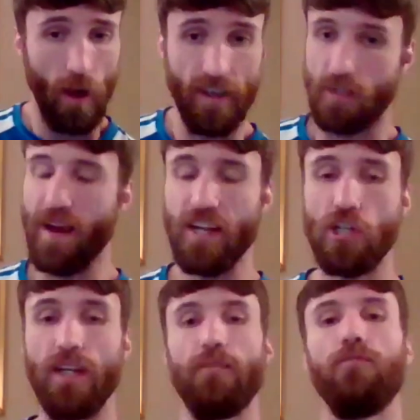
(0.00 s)

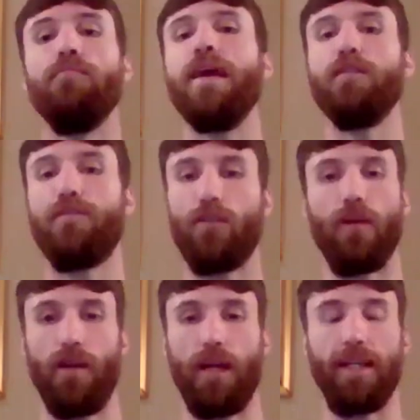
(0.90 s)
especially maybe
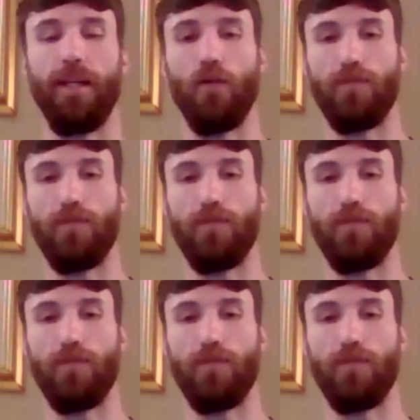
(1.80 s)
for, like, you know,